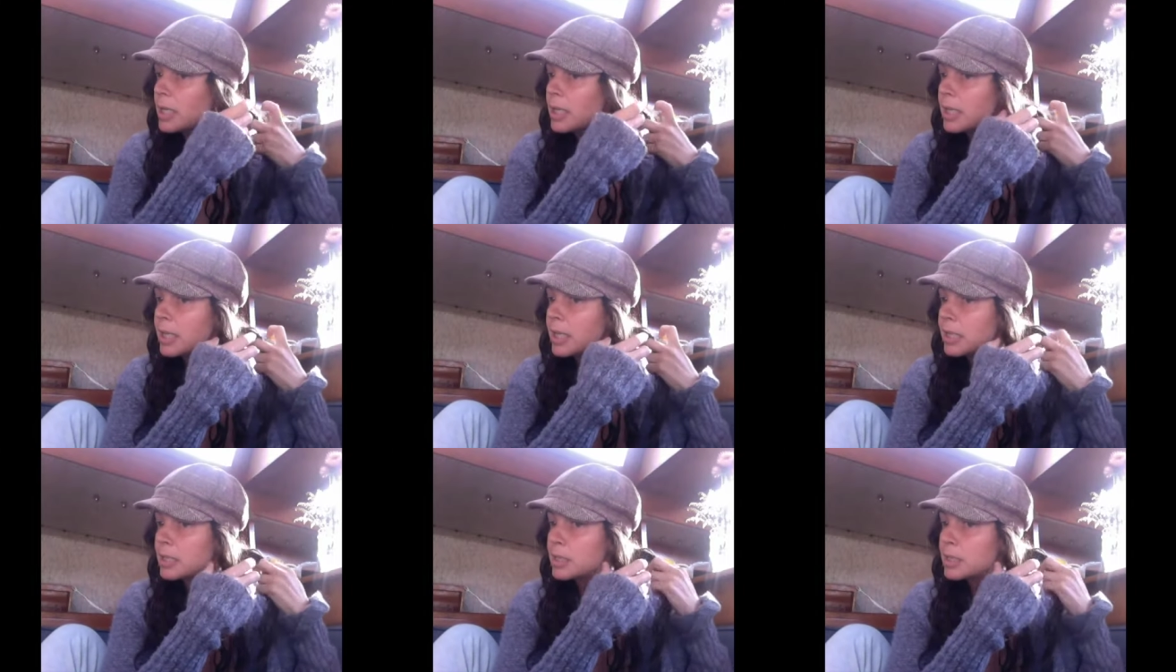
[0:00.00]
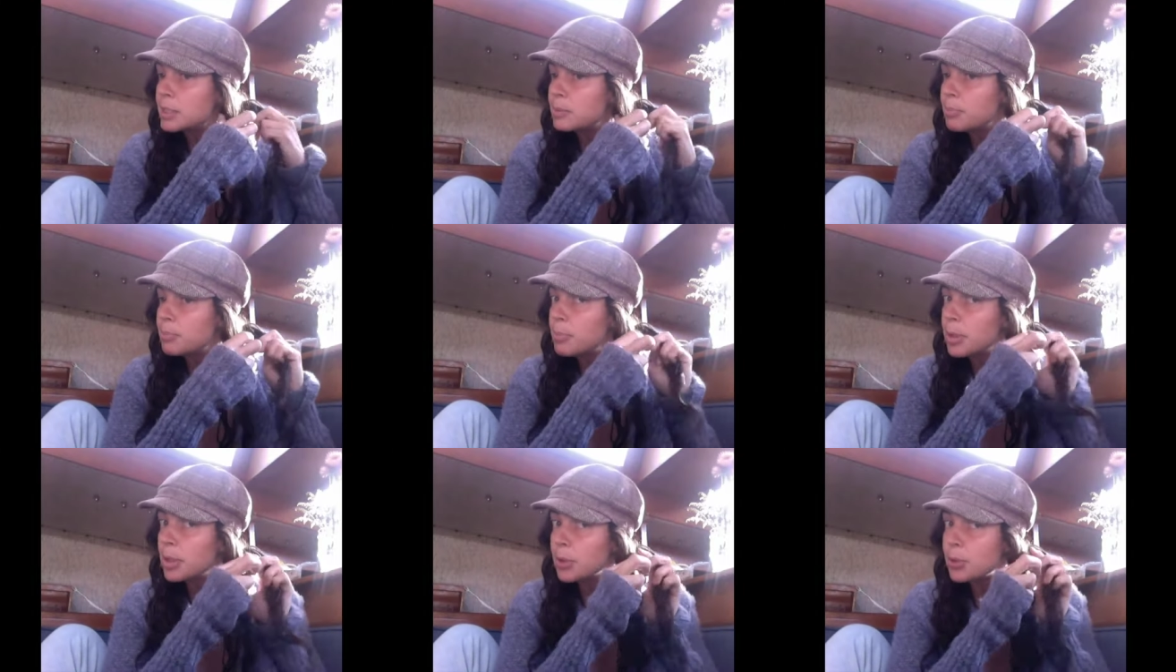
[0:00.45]

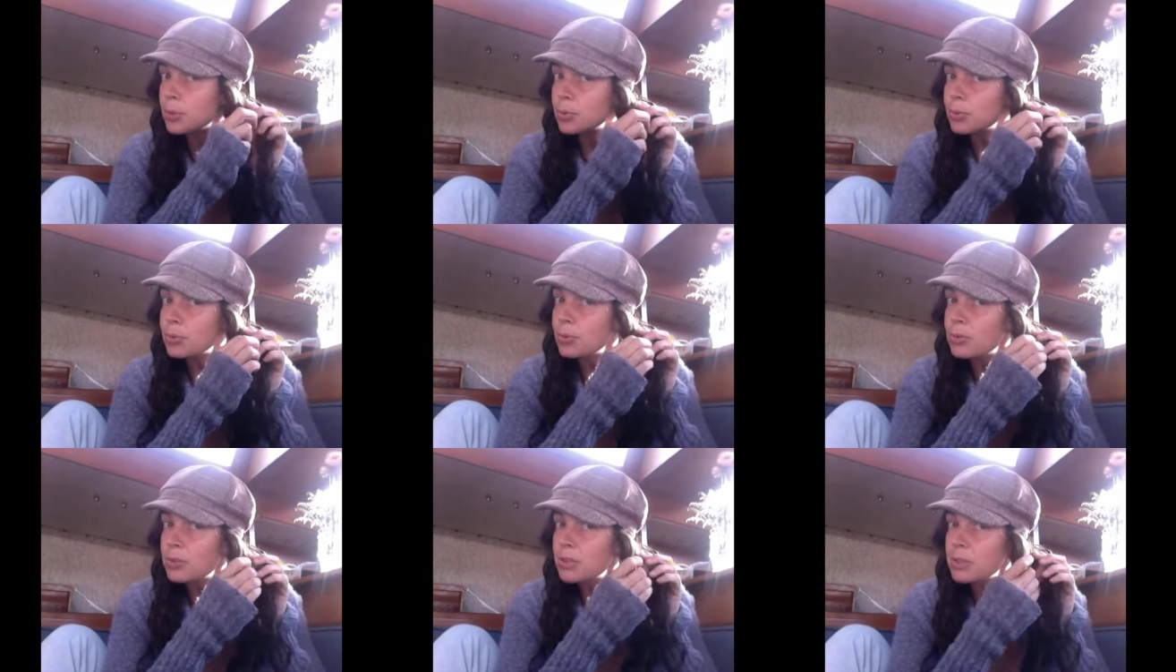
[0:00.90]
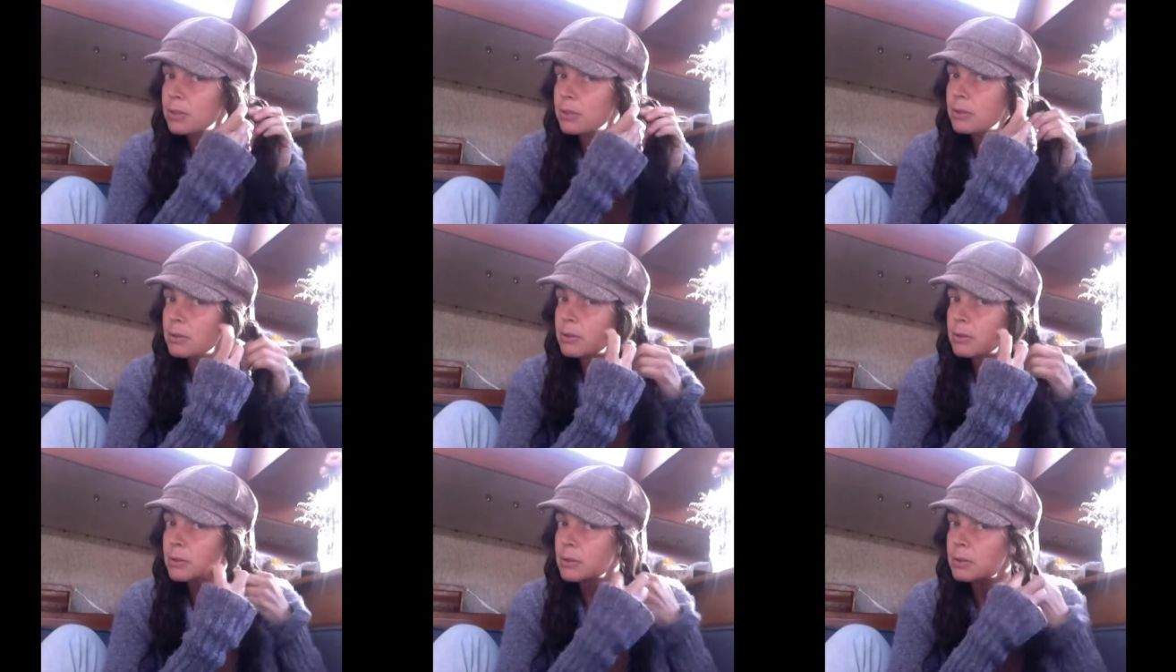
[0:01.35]
Exposed.
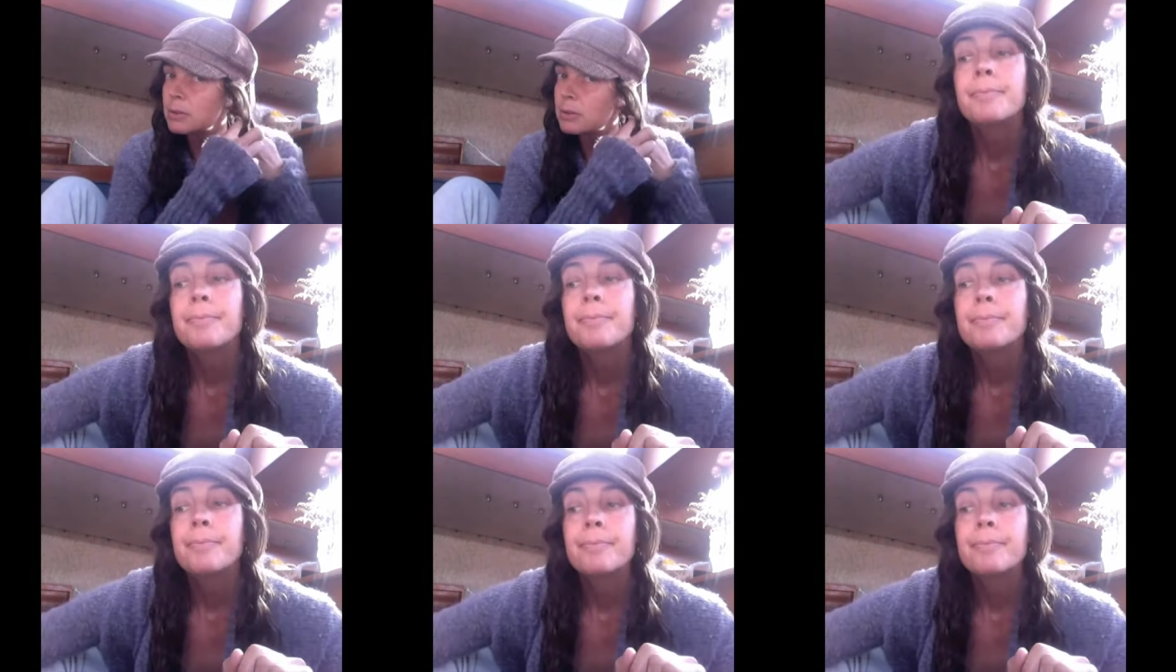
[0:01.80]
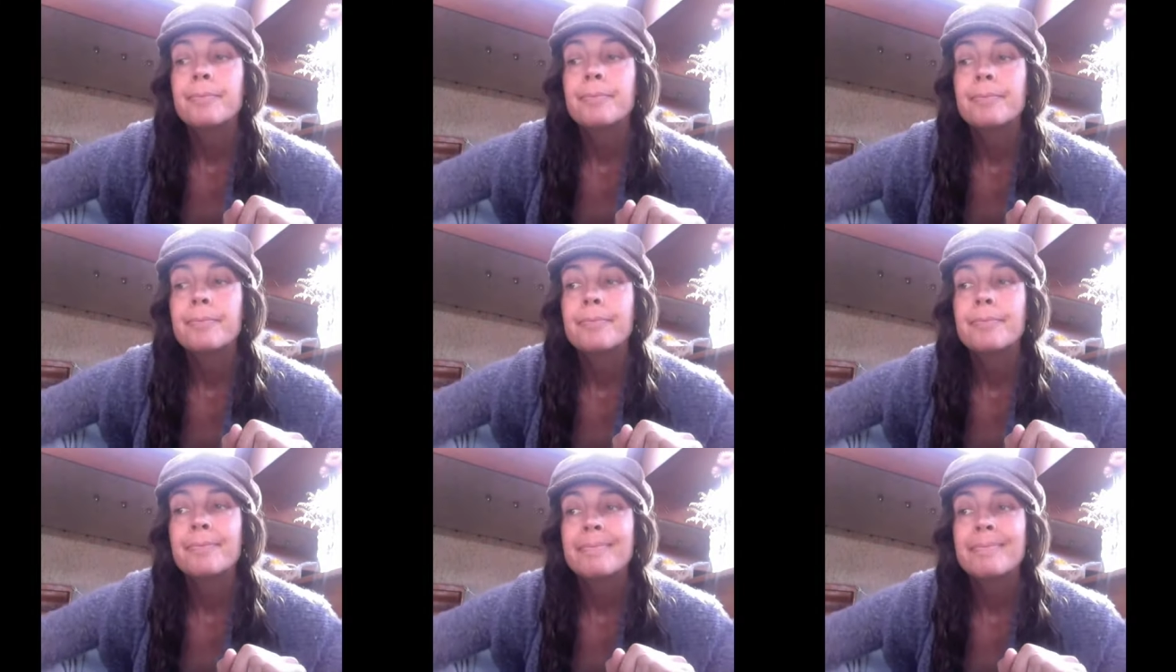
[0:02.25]

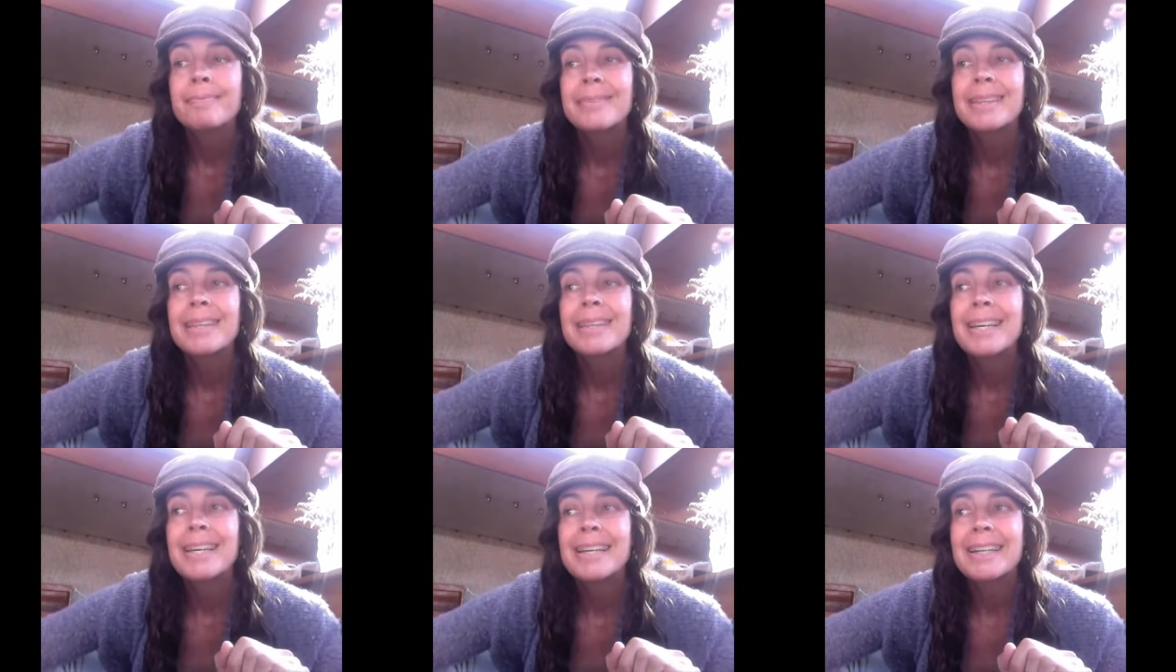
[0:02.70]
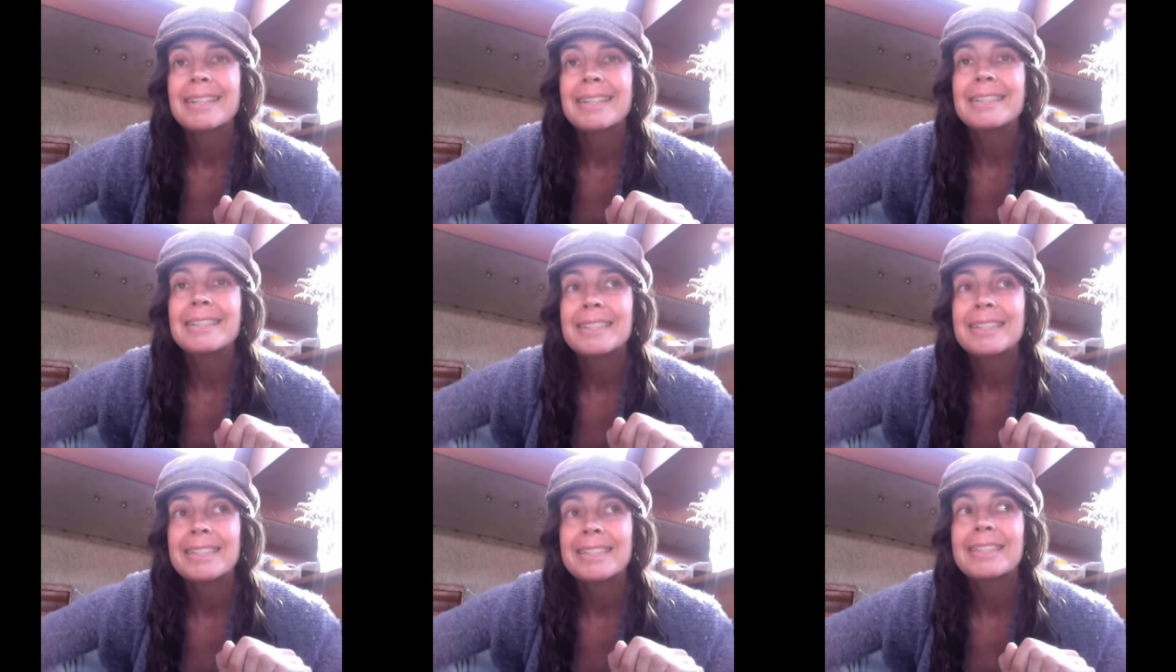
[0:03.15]

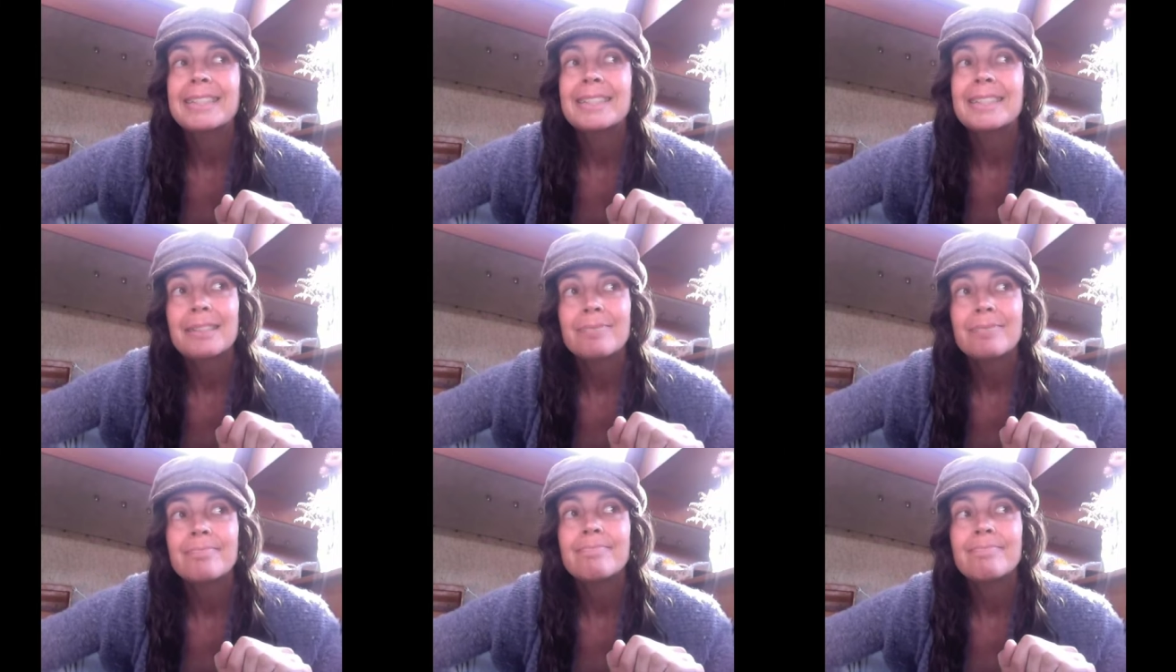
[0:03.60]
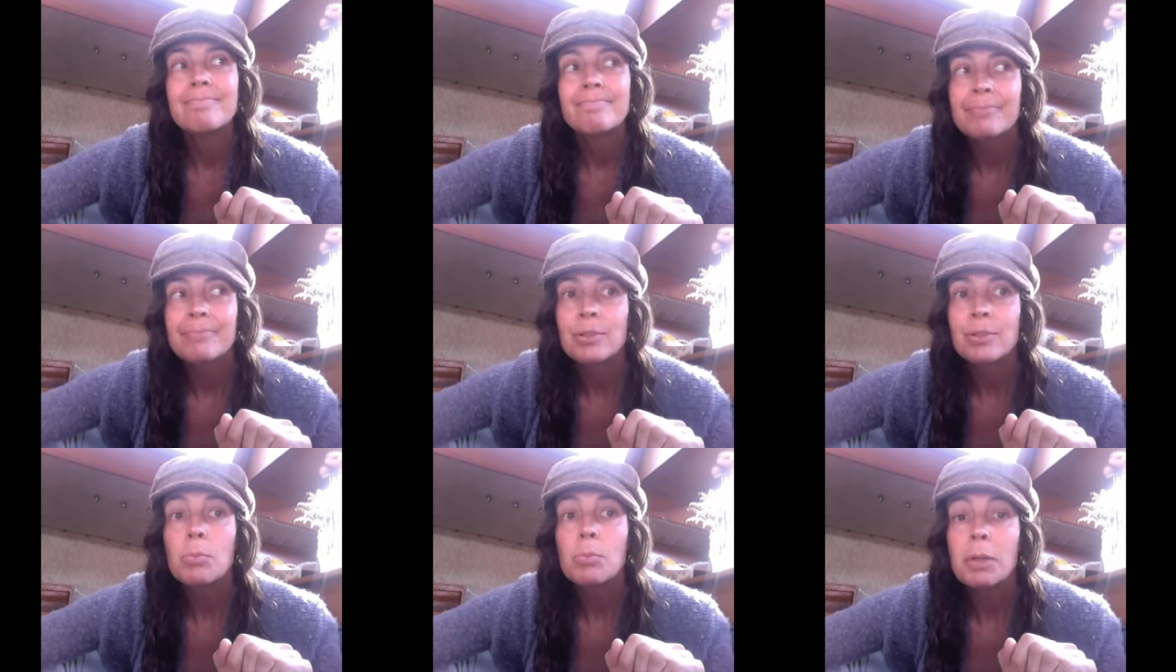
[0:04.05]
That
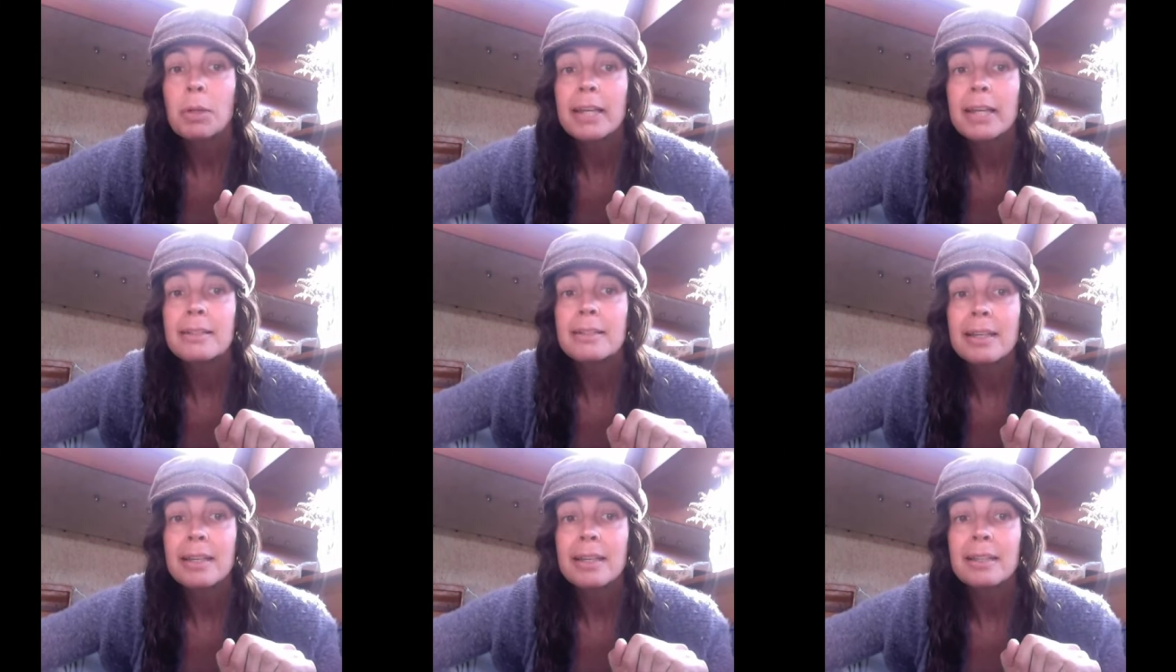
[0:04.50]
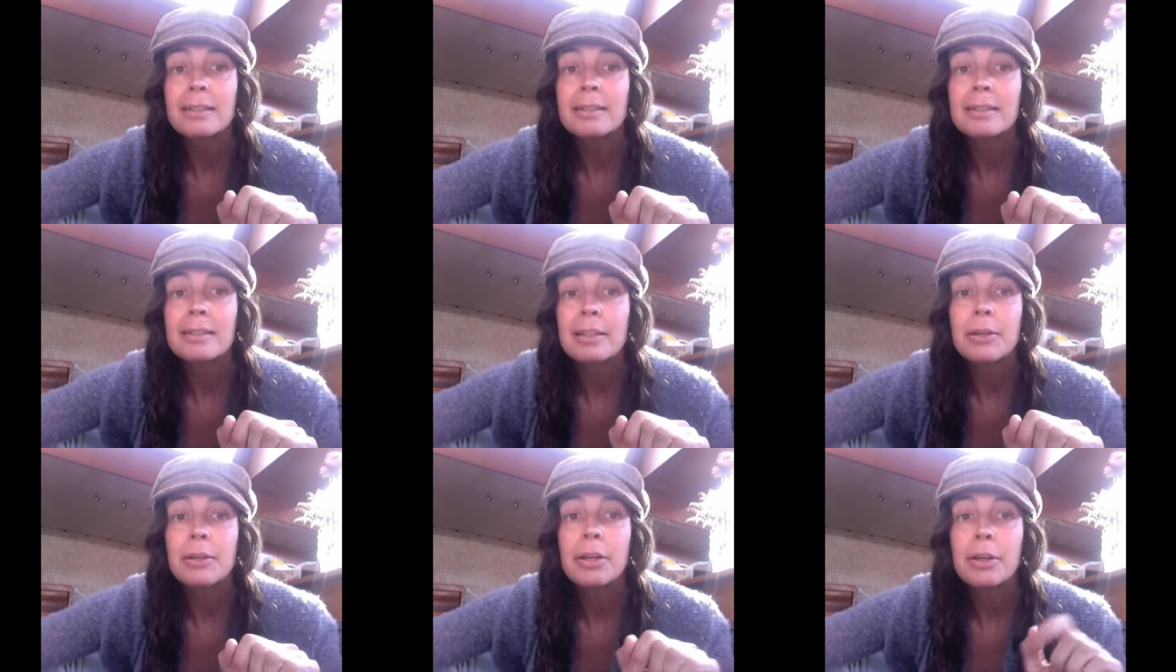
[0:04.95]
complicates things,
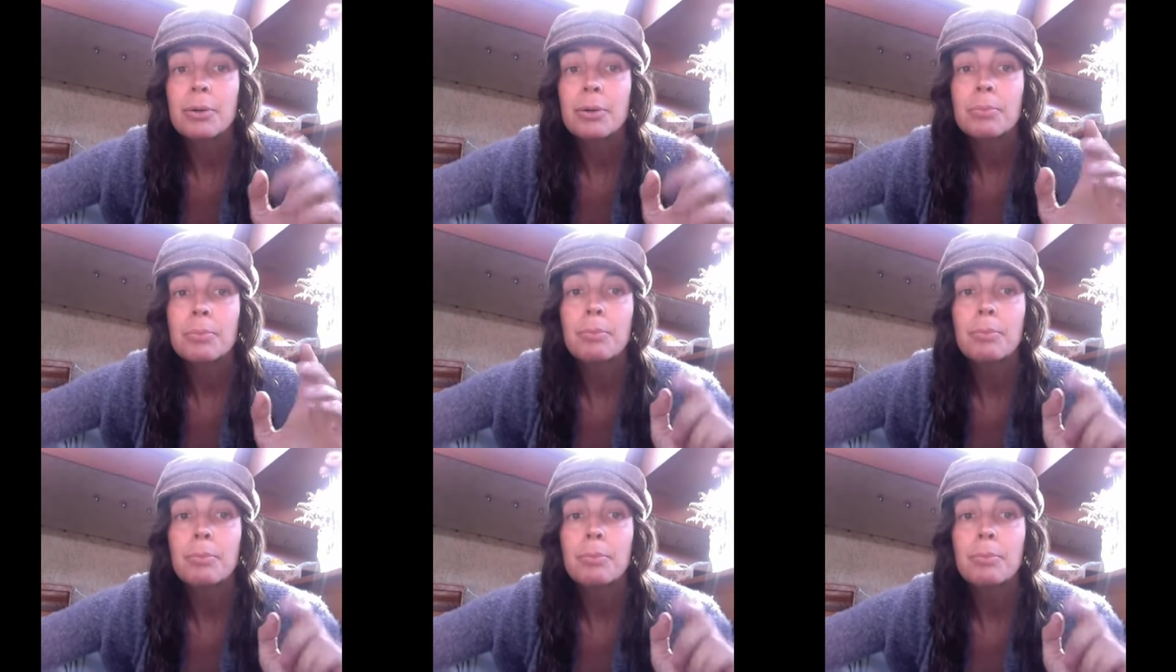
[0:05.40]
you know.